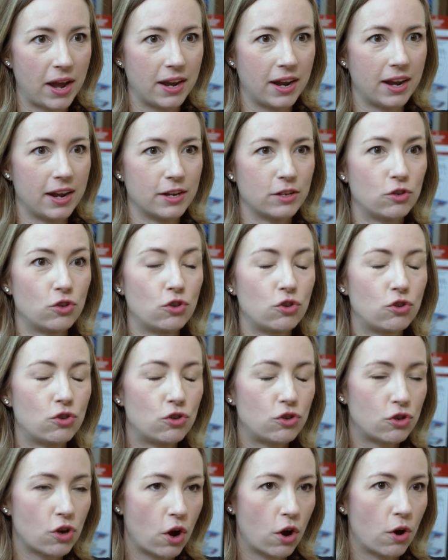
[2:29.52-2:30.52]
Biden is
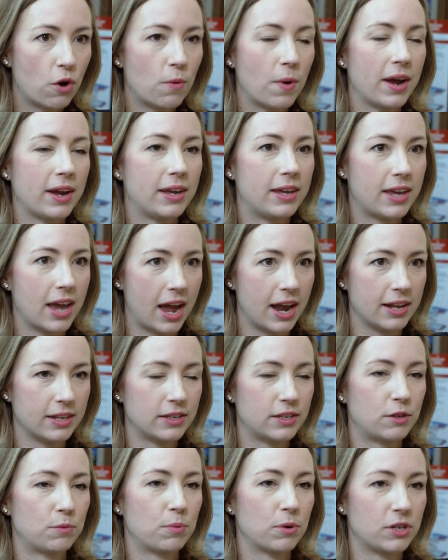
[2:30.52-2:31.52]
so
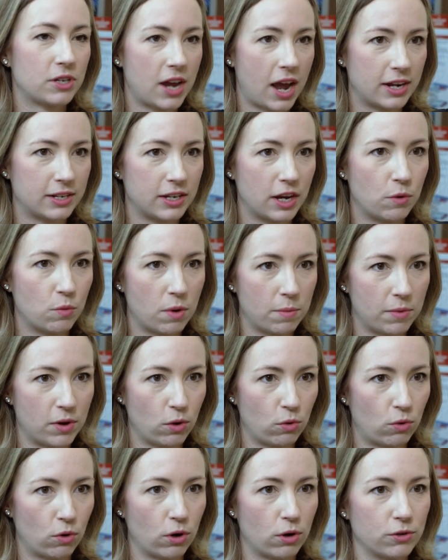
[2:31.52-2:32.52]
against protecting women
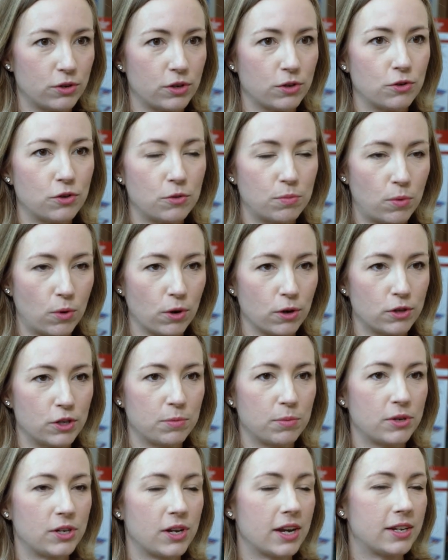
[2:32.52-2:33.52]
and girls in sports,
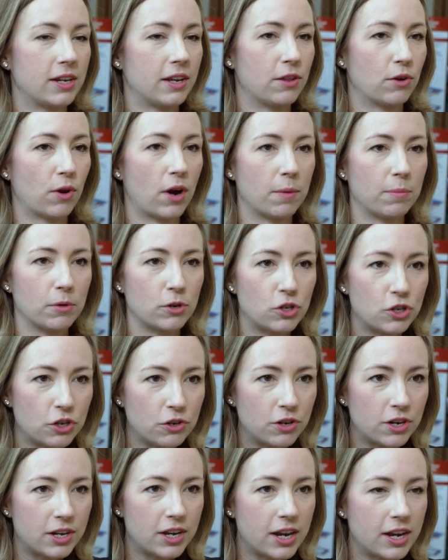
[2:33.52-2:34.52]
protecting their
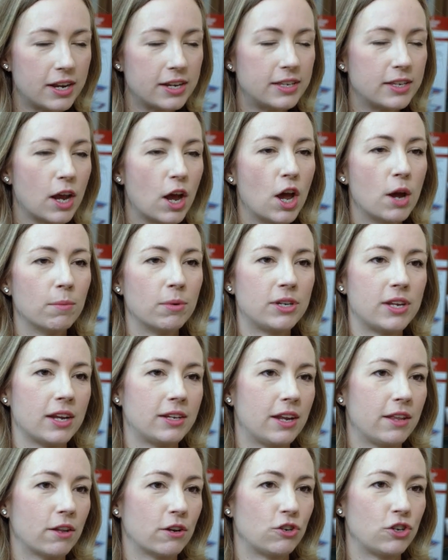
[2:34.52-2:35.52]
opportunities,
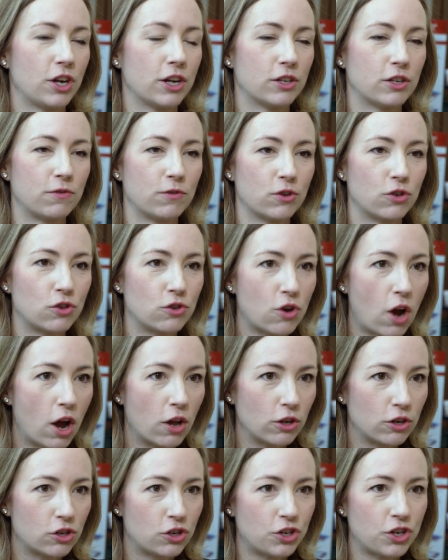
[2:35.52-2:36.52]
protecting their chance for
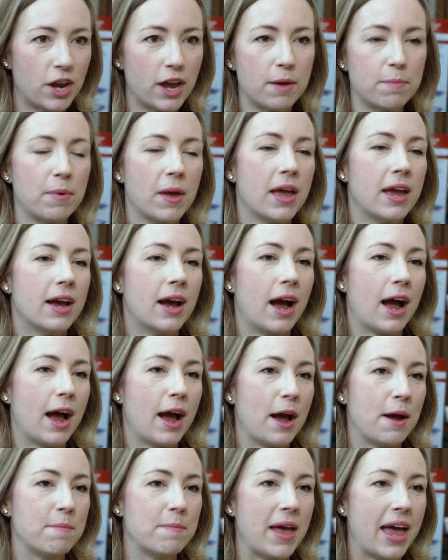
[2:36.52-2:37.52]
scholarship,
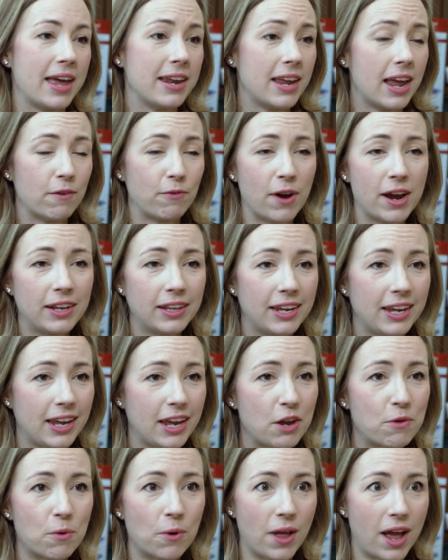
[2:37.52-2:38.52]
um, and frankly,
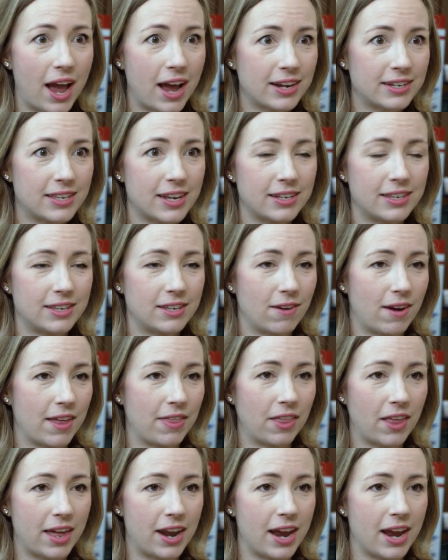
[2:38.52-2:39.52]
equal access to
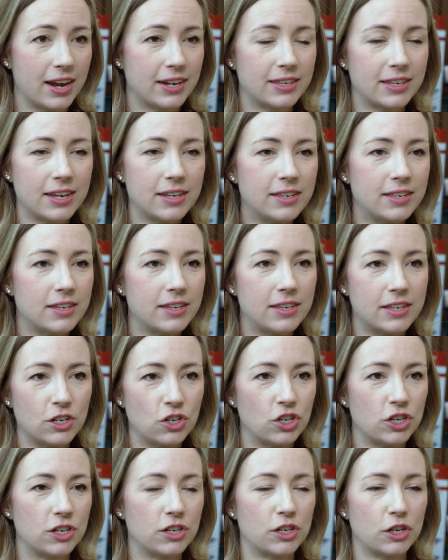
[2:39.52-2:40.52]
athletics. His
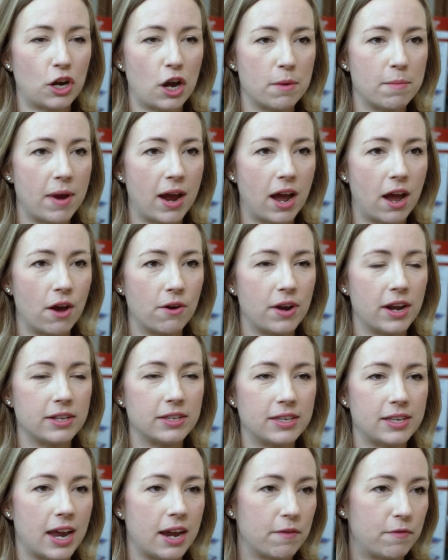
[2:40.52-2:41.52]
decision to come out
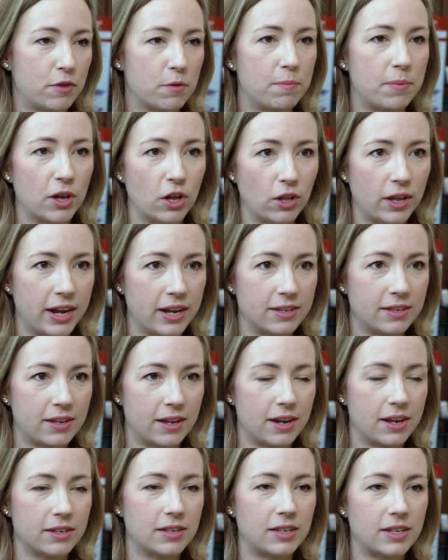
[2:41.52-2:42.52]
and say if the bill lands
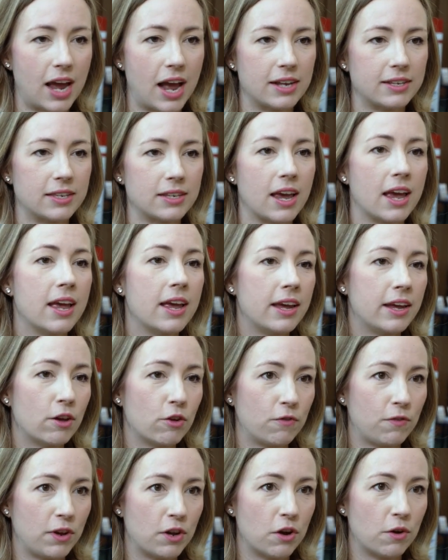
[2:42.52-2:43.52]
on his desk,
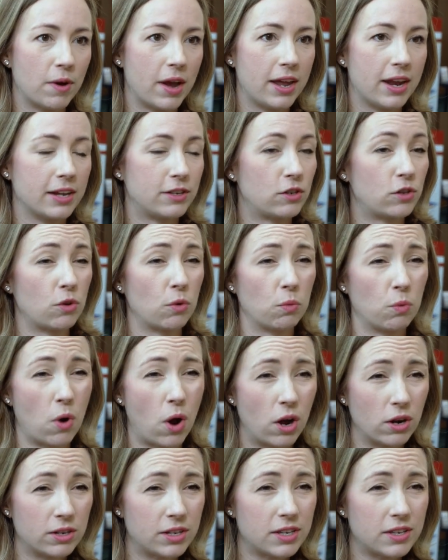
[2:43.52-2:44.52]
he'll veto it, it's the wrong